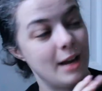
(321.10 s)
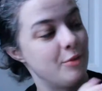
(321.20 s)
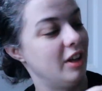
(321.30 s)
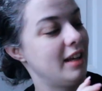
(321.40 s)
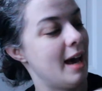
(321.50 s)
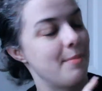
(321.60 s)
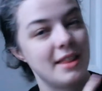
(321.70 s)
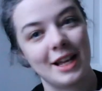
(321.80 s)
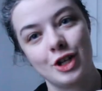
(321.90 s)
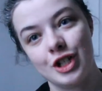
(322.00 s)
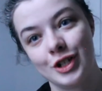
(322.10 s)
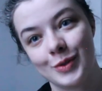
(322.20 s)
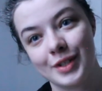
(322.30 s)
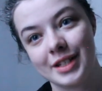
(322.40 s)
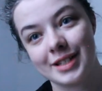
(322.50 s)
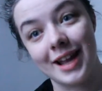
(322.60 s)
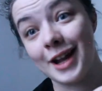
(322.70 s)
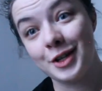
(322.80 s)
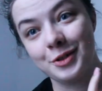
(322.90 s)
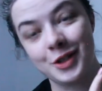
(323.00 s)
really happy that she chose this.
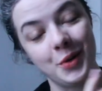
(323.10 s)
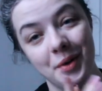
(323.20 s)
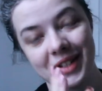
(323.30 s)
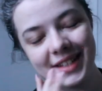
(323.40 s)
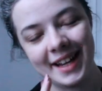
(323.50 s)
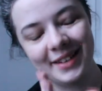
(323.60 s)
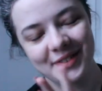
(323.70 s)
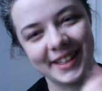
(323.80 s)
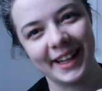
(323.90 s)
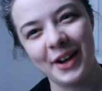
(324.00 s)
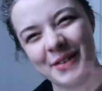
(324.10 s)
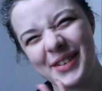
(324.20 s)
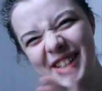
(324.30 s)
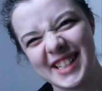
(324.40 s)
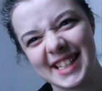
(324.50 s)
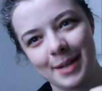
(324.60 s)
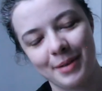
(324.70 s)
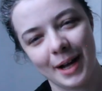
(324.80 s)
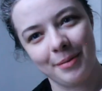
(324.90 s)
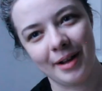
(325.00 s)
I knew she was. I was like, oh, I'll just keep
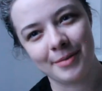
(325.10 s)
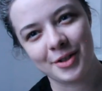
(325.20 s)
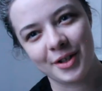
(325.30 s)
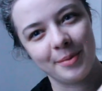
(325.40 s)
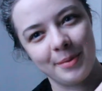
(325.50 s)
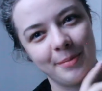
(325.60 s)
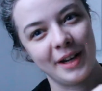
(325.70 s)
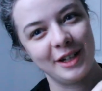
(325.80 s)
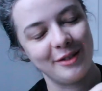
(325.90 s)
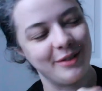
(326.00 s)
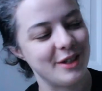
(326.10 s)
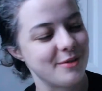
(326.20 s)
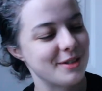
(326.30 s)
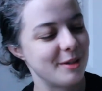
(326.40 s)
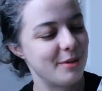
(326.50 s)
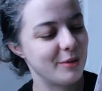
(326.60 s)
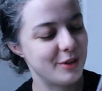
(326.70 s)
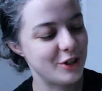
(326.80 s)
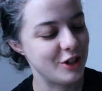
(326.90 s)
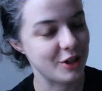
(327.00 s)
a couple options open, but I knew this was going to be the
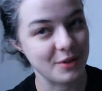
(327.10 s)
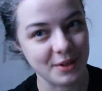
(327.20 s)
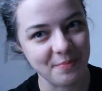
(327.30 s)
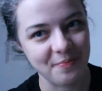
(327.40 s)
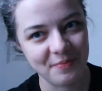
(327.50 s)
one she chose.